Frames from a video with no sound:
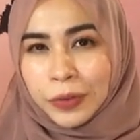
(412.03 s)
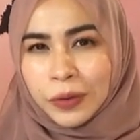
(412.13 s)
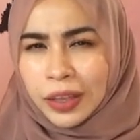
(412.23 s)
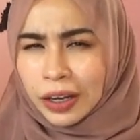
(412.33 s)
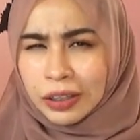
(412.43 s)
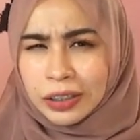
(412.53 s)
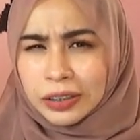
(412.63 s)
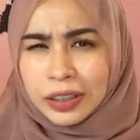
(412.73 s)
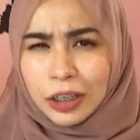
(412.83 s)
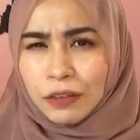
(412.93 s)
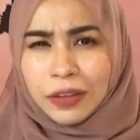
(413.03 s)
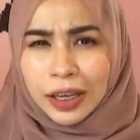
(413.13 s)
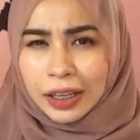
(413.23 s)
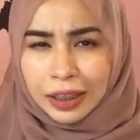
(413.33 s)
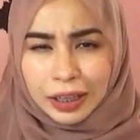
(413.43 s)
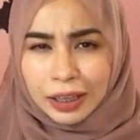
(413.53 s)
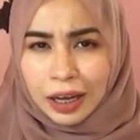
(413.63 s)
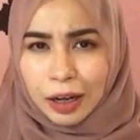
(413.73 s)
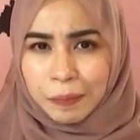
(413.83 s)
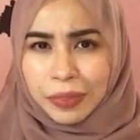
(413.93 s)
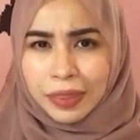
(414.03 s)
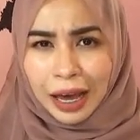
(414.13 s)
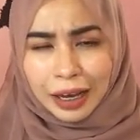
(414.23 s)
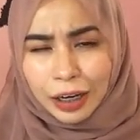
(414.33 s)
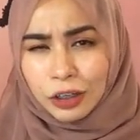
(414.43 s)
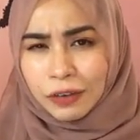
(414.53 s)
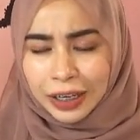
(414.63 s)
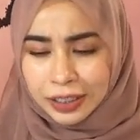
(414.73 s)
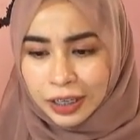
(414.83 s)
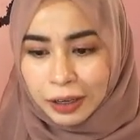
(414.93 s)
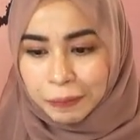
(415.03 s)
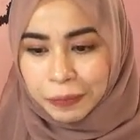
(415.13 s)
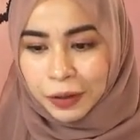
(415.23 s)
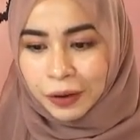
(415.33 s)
You know, that it's kind of like that kind of idea.